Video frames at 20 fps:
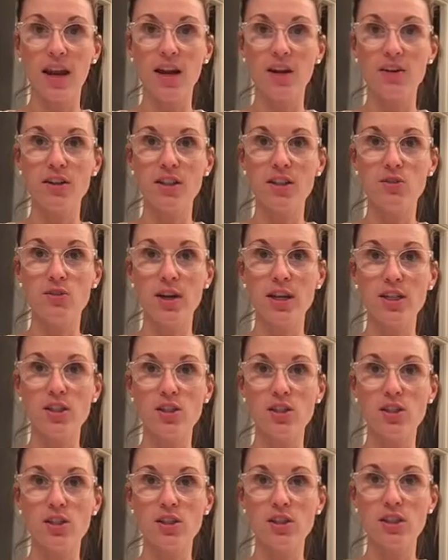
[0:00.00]
Harry's
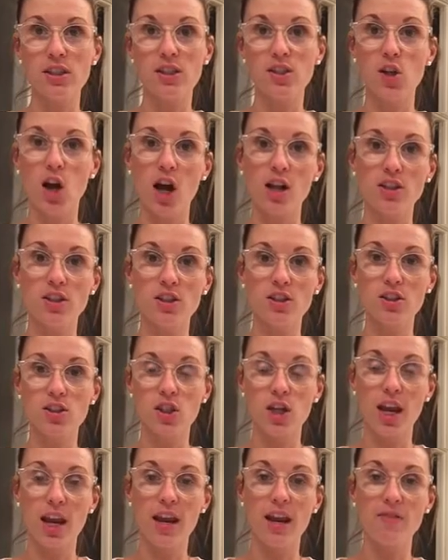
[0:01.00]
Razors and Dollar
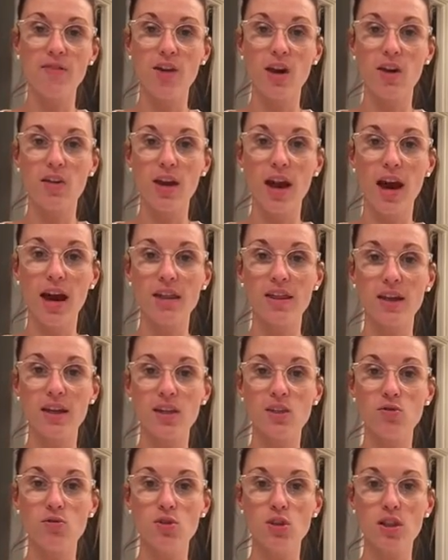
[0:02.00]
Shave and all that,
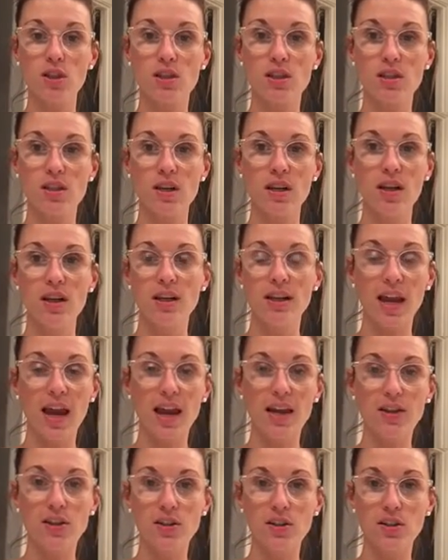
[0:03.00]
that you just
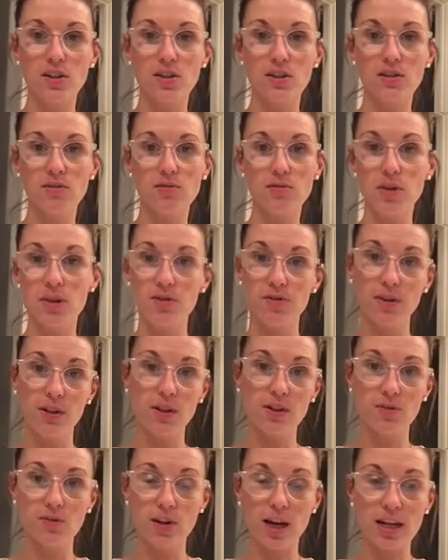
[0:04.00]
get your refill
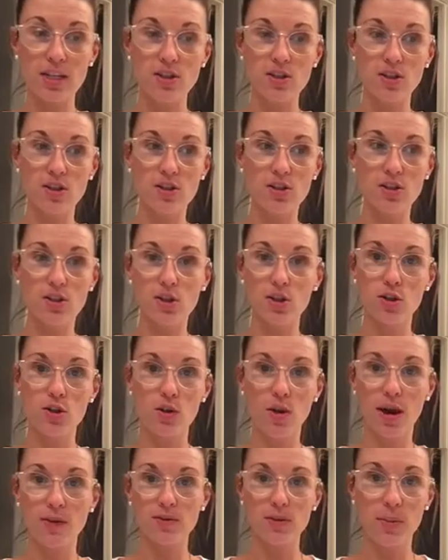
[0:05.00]
of razors so you
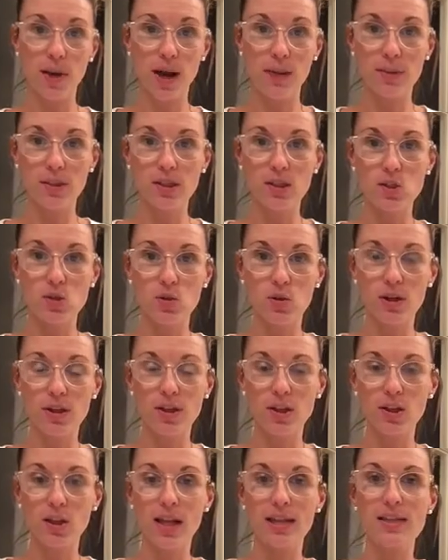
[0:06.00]
don't have to buy them at the store and
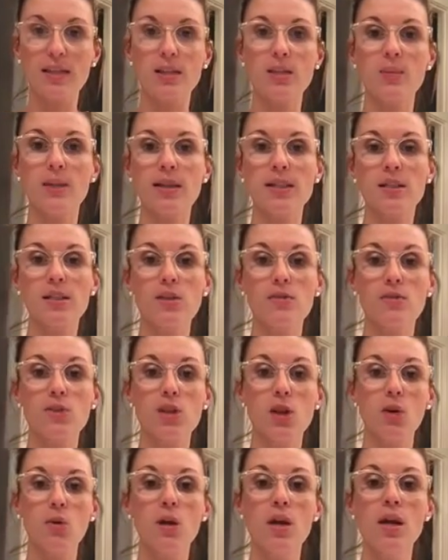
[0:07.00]
they're less expensive.
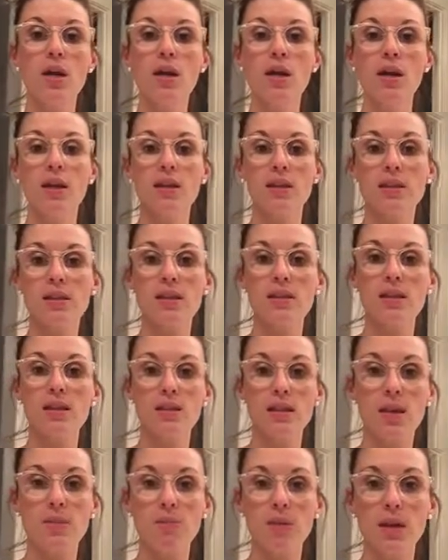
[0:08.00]
So this is the
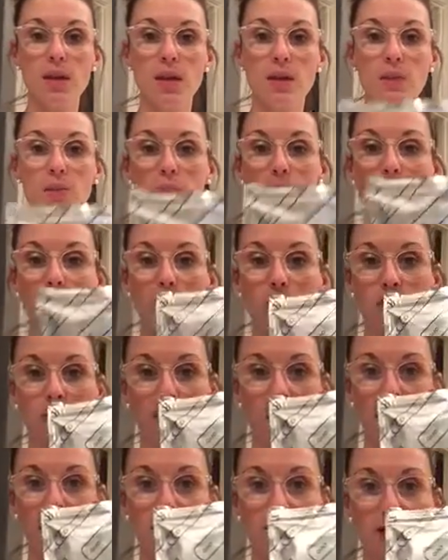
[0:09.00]
same thing, but with
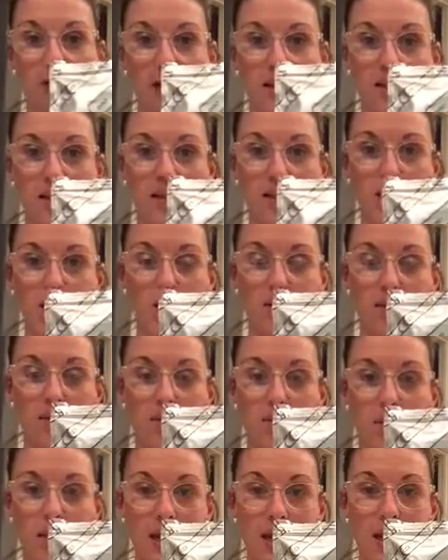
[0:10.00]
kind of like a little
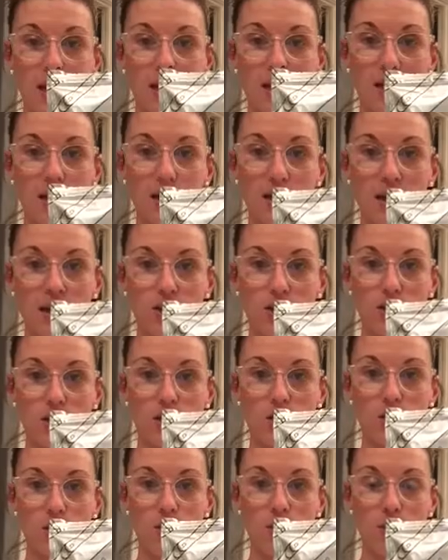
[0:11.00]
mini electric
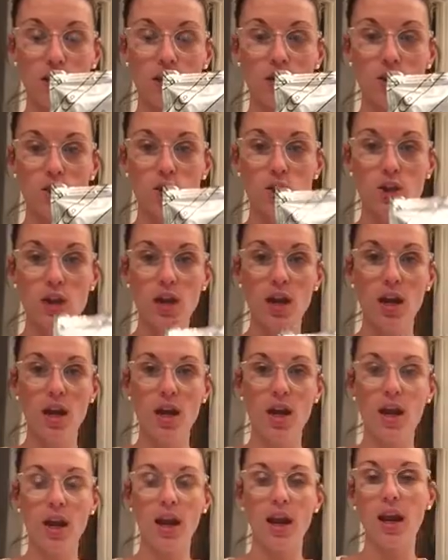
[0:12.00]
toothbrush.
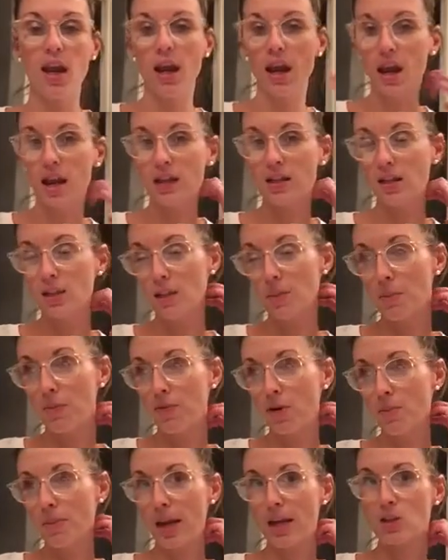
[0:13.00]
And some of
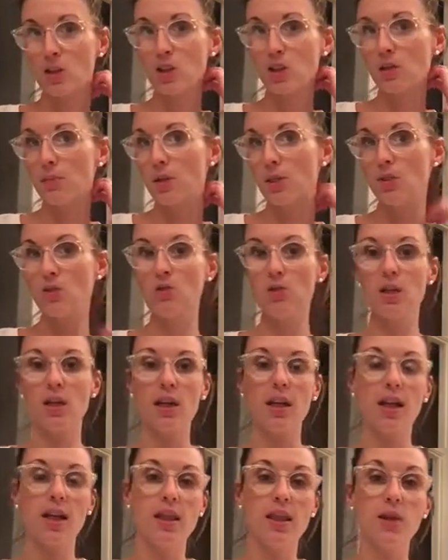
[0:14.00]
our patients have been using
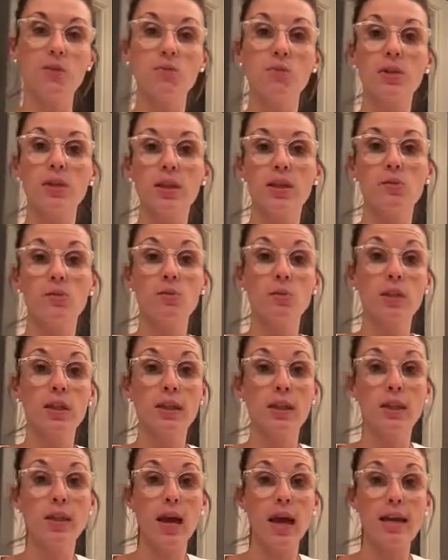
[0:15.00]
it and they really,
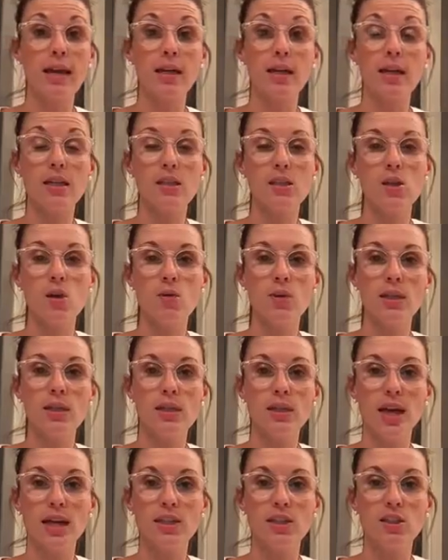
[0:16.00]
really like it. So we
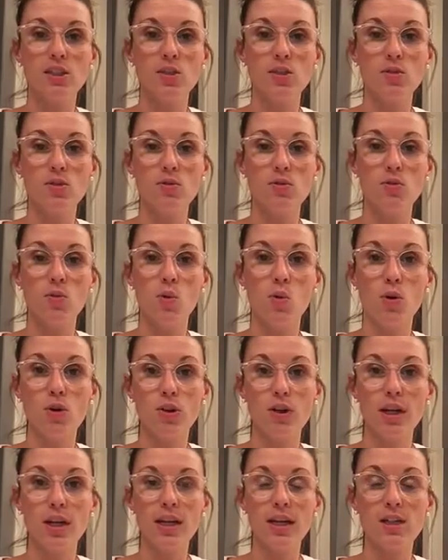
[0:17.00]
decided to
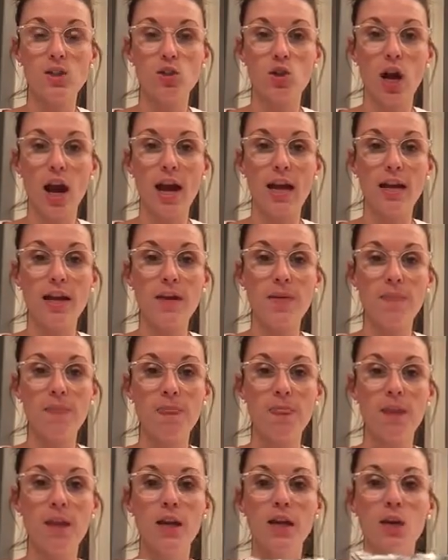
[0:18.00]
order it and try it.
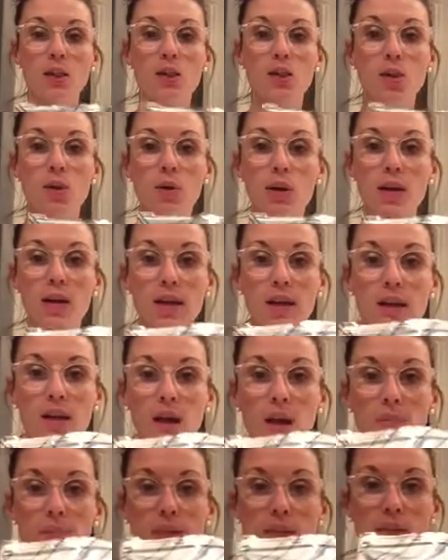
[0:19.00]
So again, the
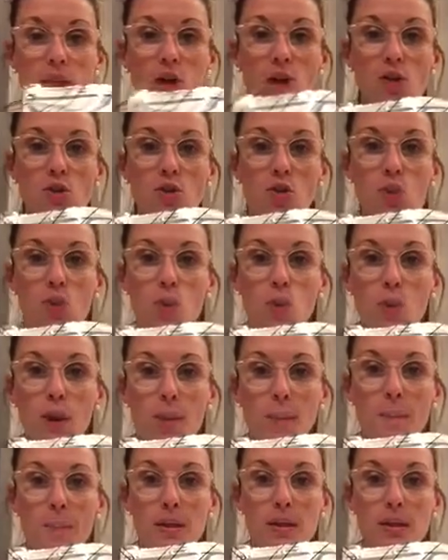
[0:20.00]
company is called
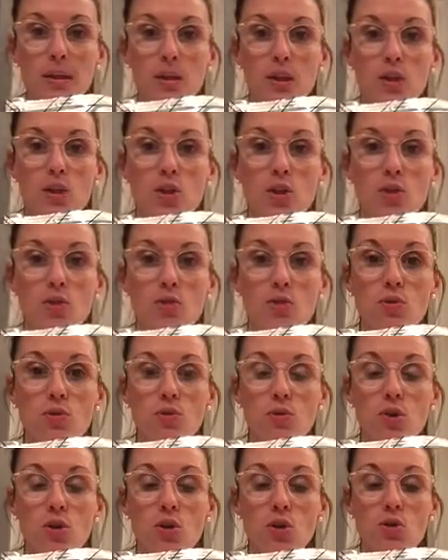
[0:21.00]
Quip,
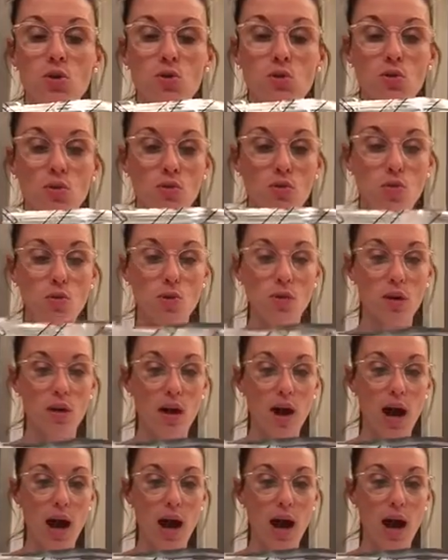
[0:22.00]
Q-U-I-P.